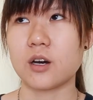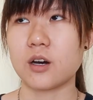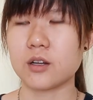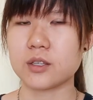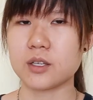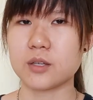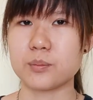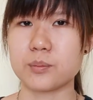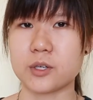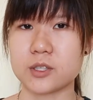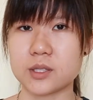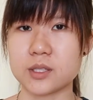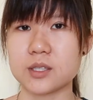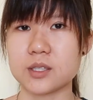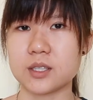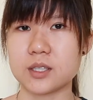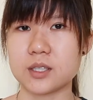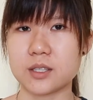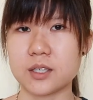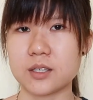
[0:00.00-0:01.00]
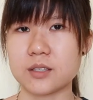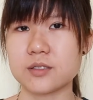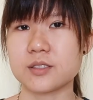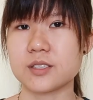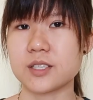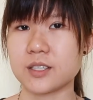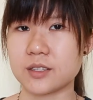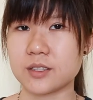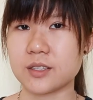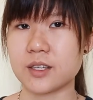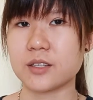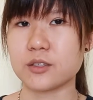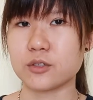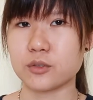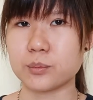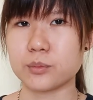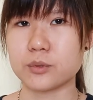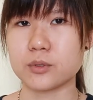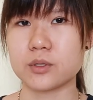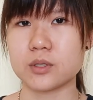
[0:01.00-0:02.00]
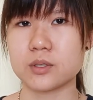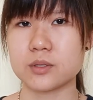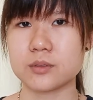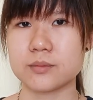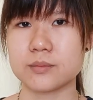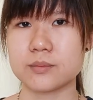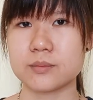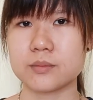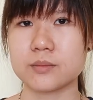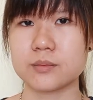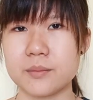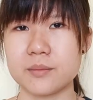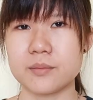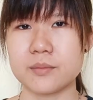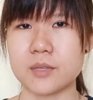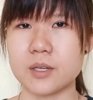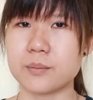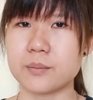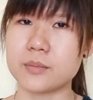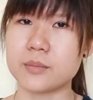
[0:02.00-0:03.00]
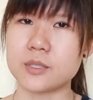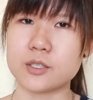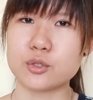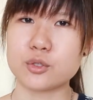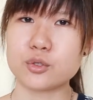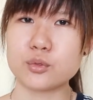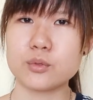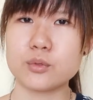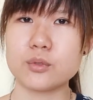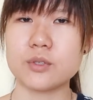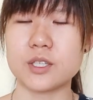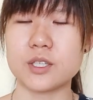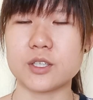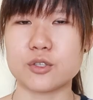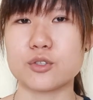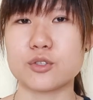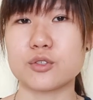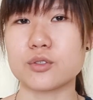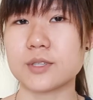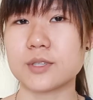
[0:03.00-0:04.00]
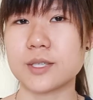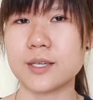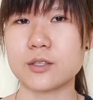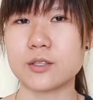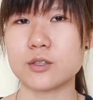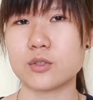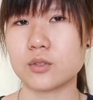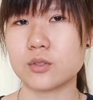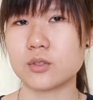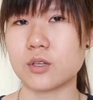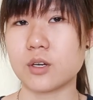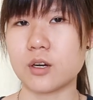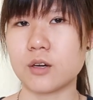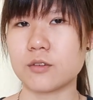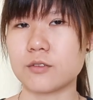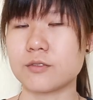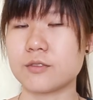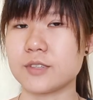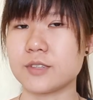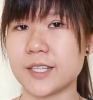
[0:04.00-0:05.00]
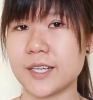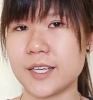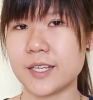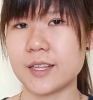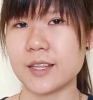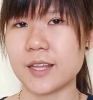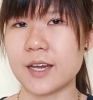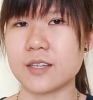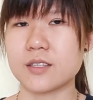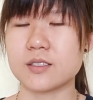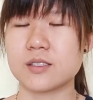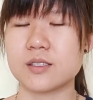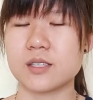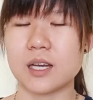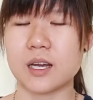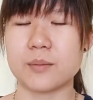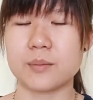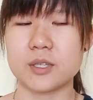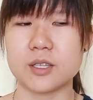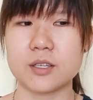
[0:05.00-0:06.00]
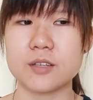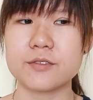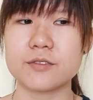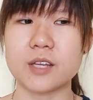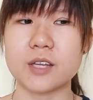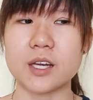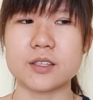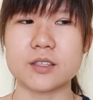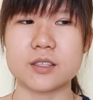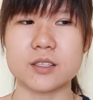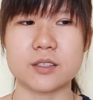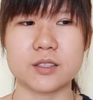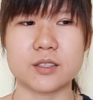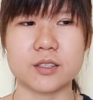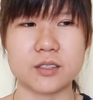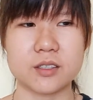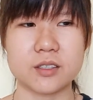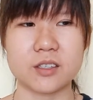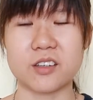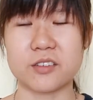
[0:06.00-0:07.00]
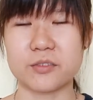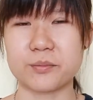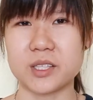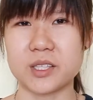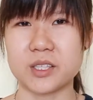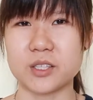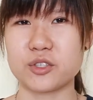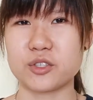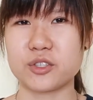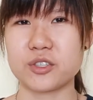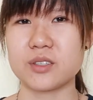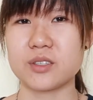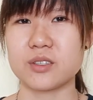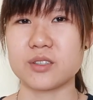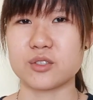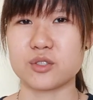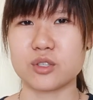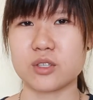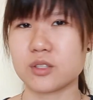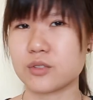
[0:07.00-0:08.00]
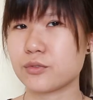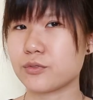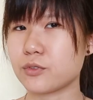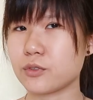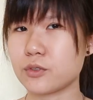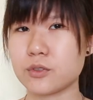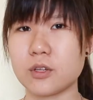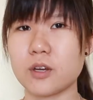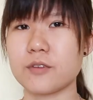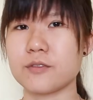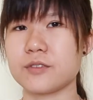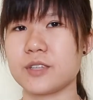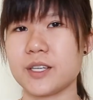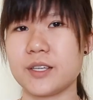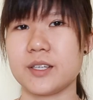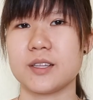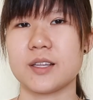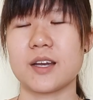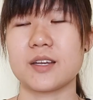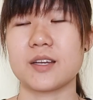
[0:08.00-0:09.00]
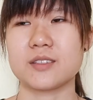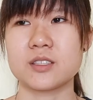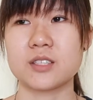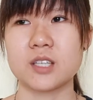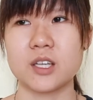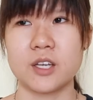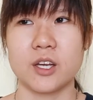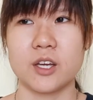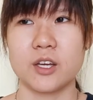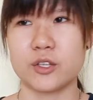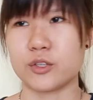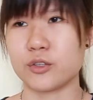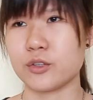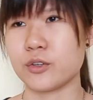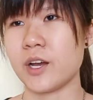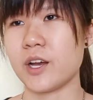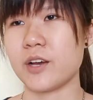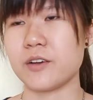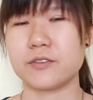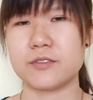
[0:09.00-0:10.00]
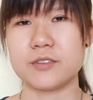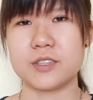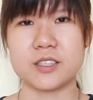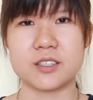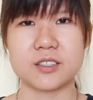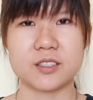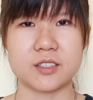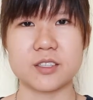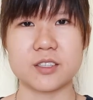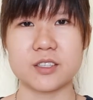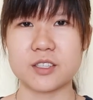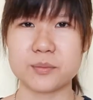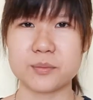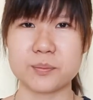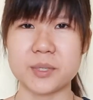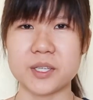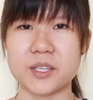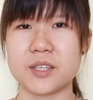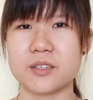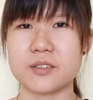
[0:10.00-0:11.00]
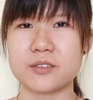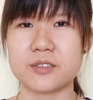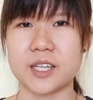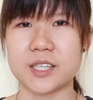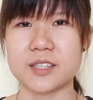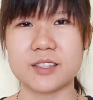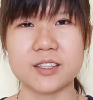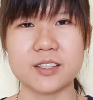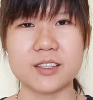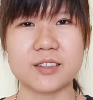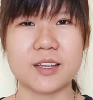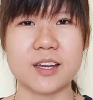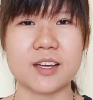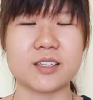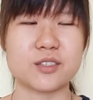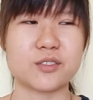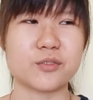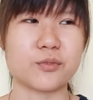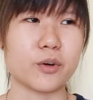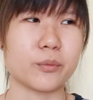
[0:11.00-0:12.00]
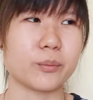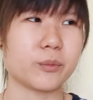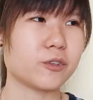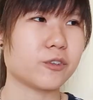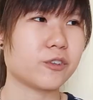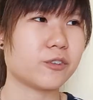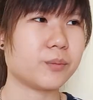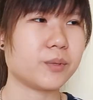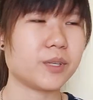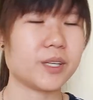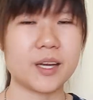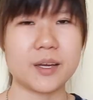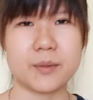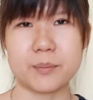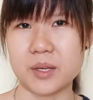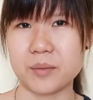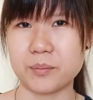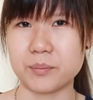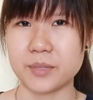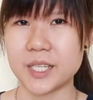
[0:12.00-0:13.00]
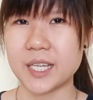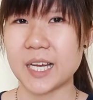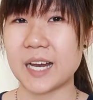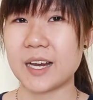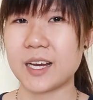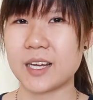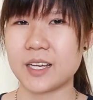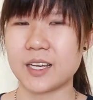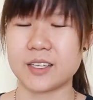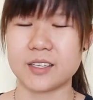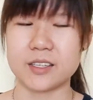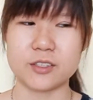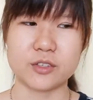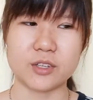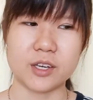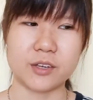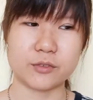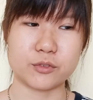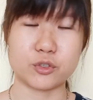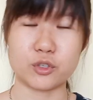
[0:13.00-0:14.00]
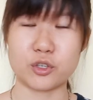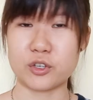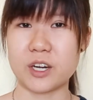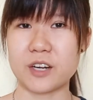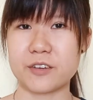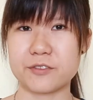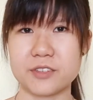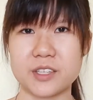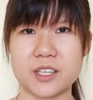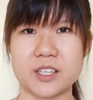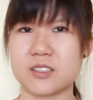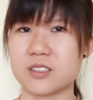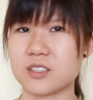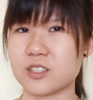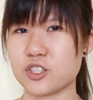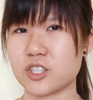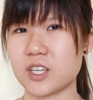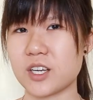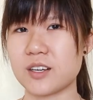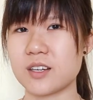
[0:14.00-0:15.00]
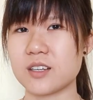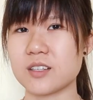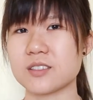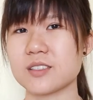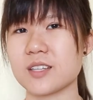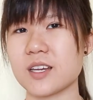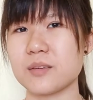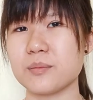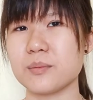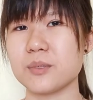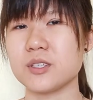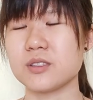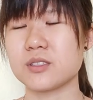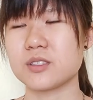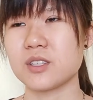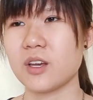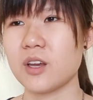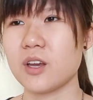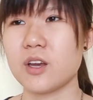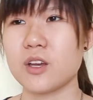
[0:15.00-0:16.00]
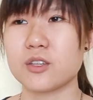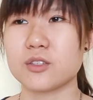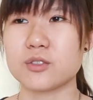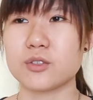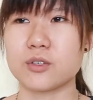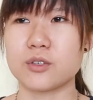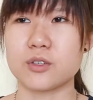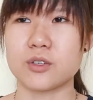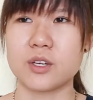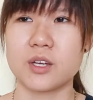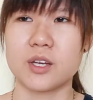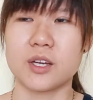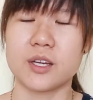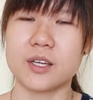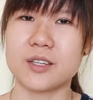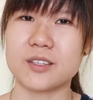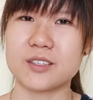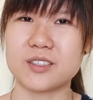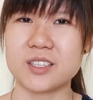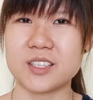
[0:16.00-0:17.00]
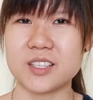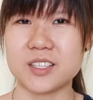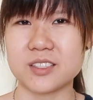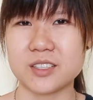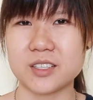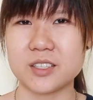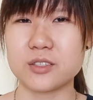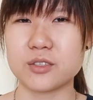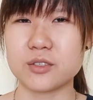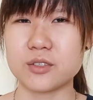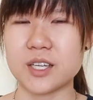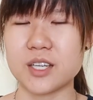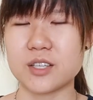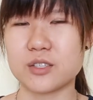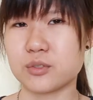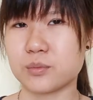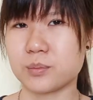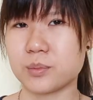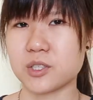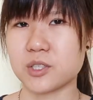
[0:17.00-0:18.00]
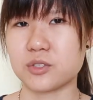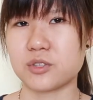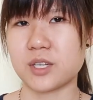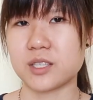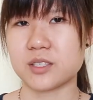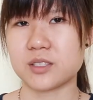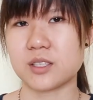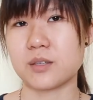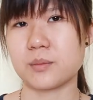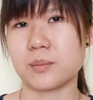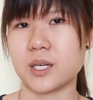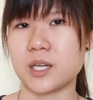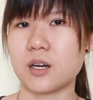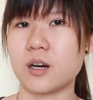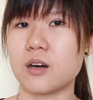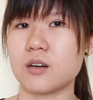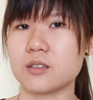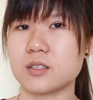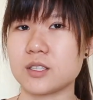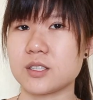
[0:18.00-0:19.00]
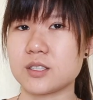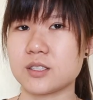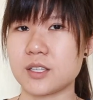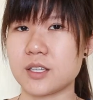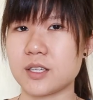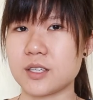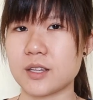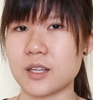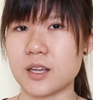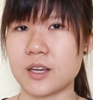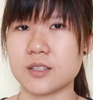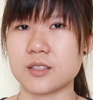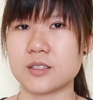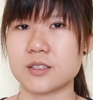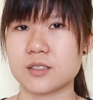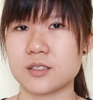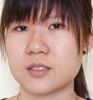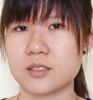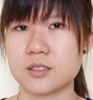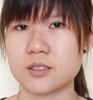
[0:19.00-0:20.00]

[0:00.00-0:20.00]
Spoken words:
all the important details in that notebook. Tip number 2 is to take note of deadlines. I believe that the year of PT3 is just full of deadlines. You have listening, speaking, writing tests for both BM and BI, and then you have geography and sejarah assignments. So it's easy to get super stressed out by all these deadlines.